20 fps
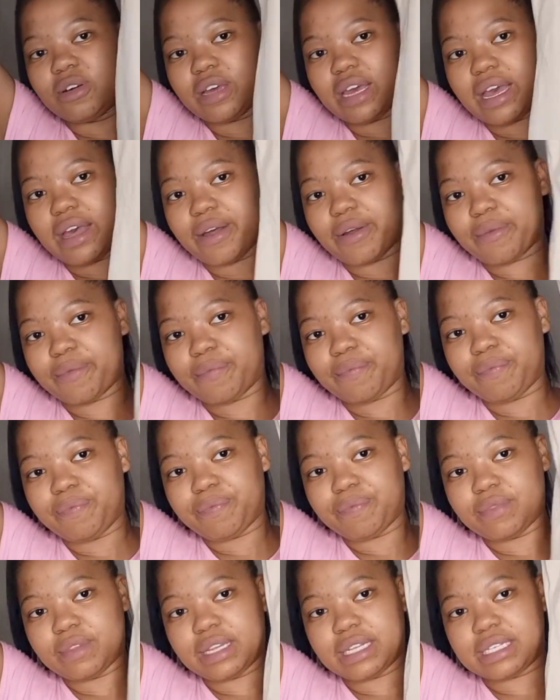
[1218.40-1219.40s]
yeah,
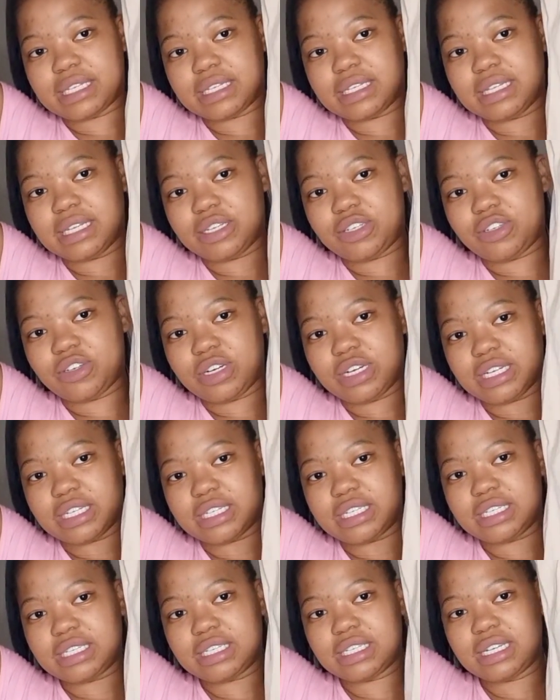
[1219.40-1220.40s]
this is the
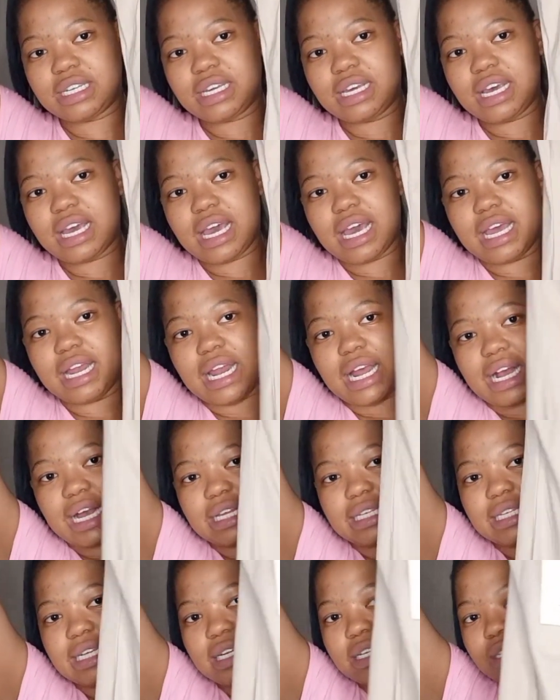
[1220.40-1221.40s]
dress. And like I
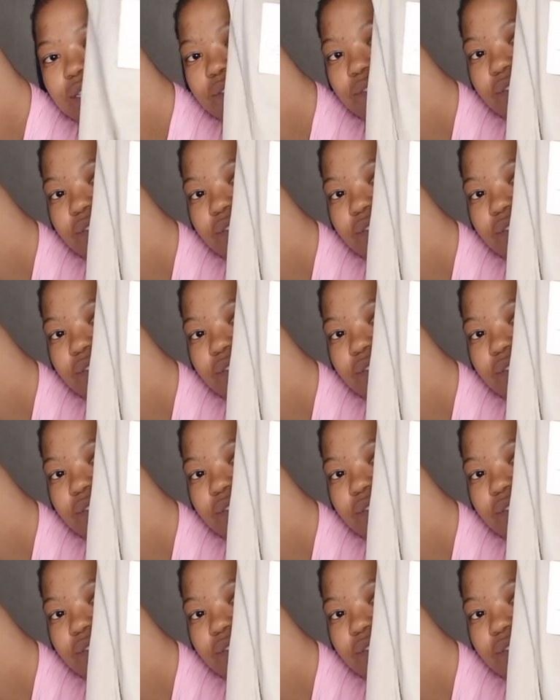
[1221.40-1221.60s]
said, it's